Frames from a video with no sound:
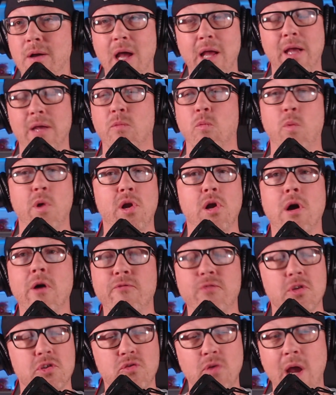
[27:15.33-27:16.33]
went off
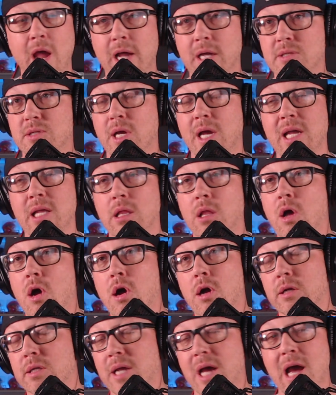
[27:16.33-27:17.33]
the tracks a
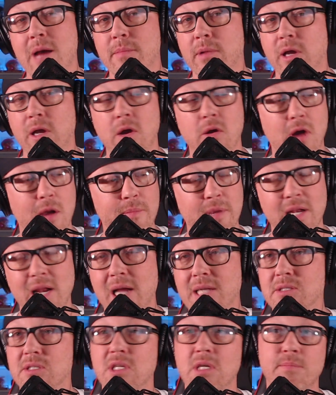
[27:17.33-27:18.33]
long time ago. I mean, I
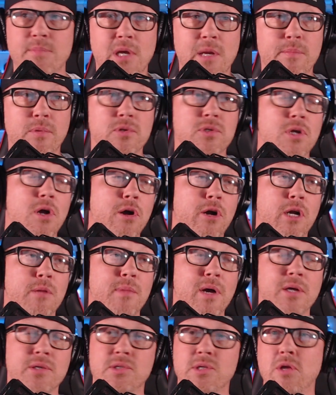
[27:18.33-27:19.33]
see people talking
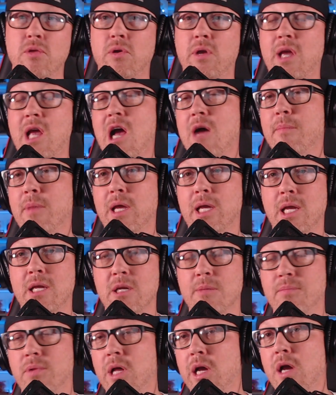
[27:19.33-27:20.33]
about Southern Cal making the
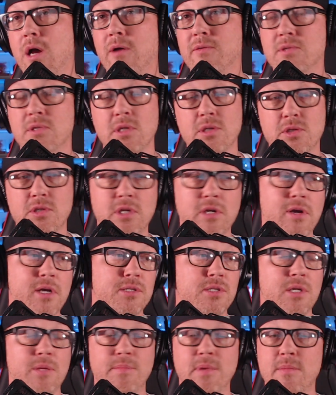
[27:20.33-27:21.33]
playoffs this year. I
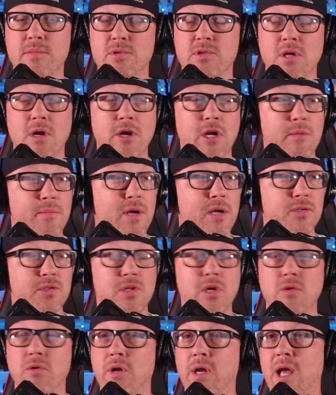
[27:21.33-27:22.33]
see people talking about
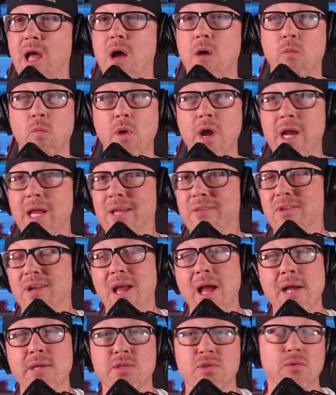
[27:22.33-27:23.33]
Southern Cal winning the
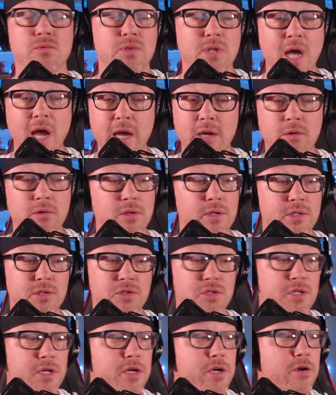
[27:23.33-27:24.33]
national title this
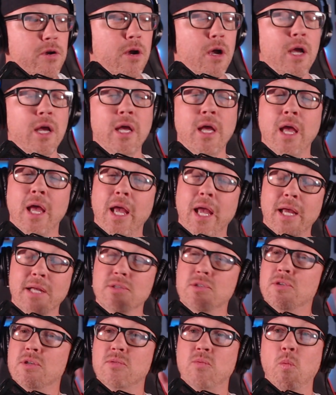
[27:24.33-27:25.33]
year. It's
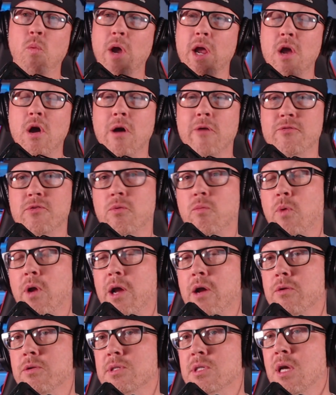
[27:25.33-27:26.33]
just way off the
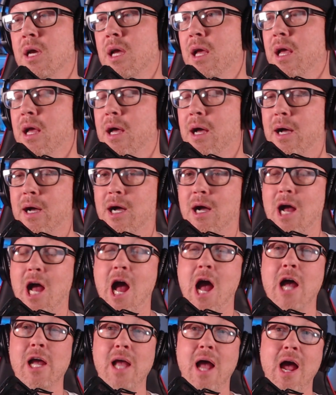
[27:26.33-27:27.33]
rails. Uh,
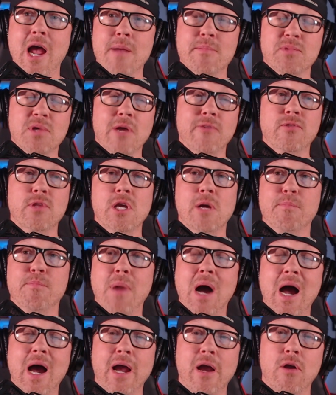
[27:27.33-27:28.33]
I, I am definitely a
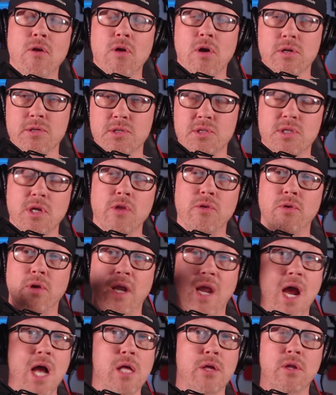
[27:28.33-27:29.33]
buyer on Southern
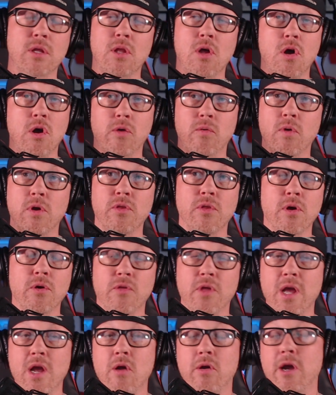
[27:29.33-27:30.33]
Cal in the long run, though.
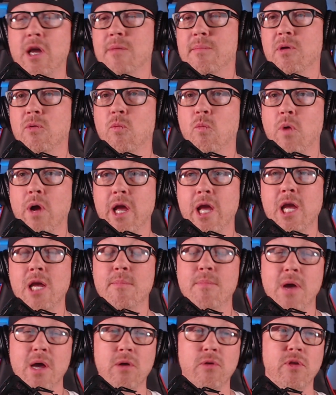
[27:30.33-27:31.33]
They are going to be way
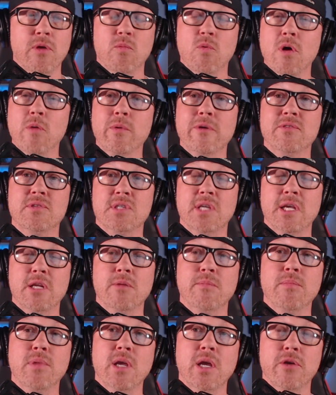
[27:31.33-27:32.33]
better than what we've seen
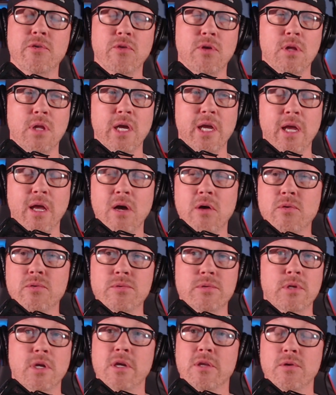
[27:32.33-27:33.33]
them be under Clay
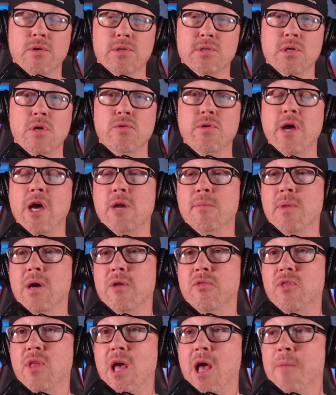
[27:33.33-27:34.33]
Helton. There's no doubt
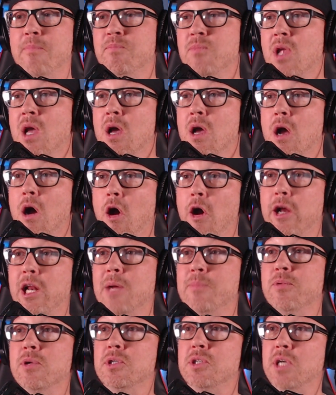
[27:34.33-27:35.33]
about that. All right, I
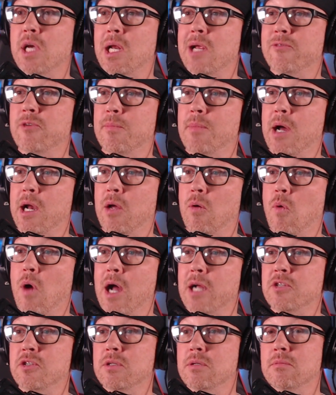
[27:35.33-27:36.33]
appreciate everybody
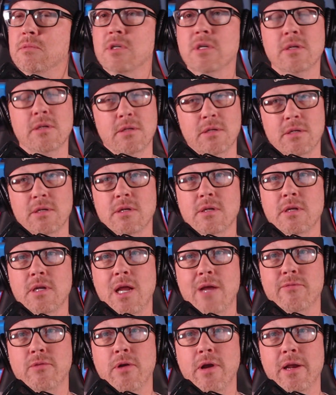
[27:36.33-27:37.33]
watching.
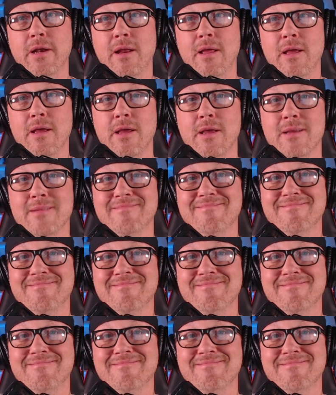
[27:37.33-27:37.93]
Have a great day.